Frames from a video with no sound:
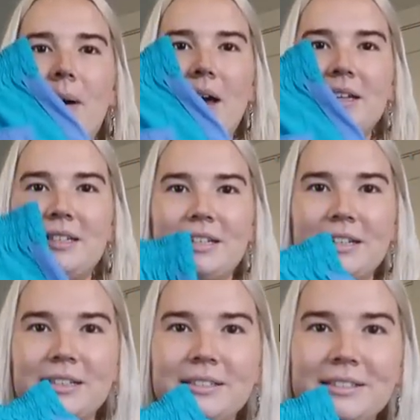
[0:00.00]

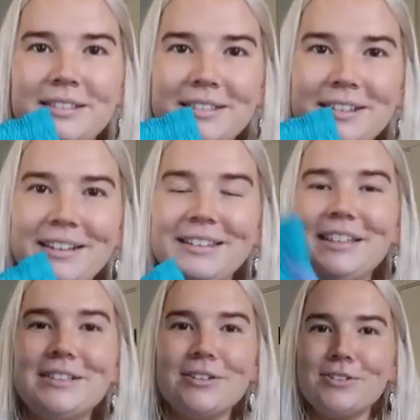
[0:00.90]
butt.
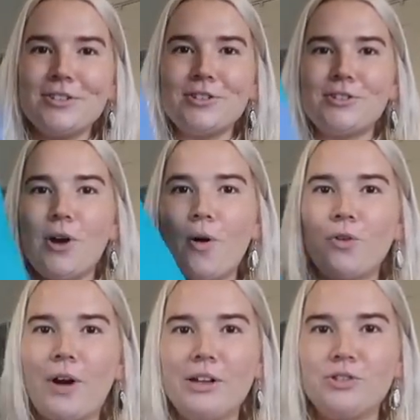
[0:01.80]
These are just
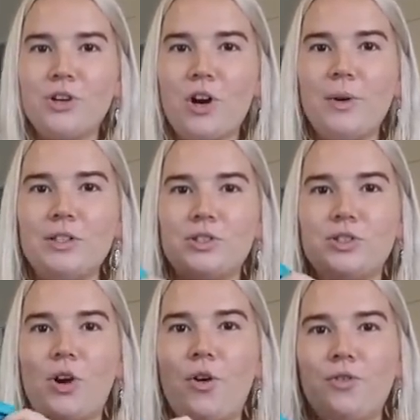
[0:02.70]
so retro and
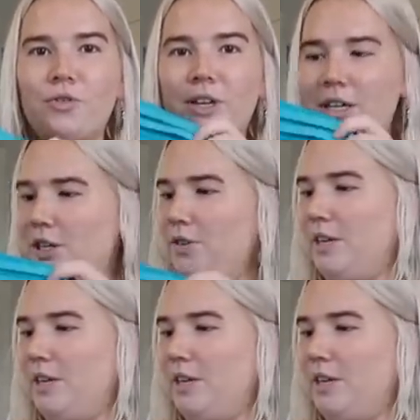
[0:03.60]
so freaking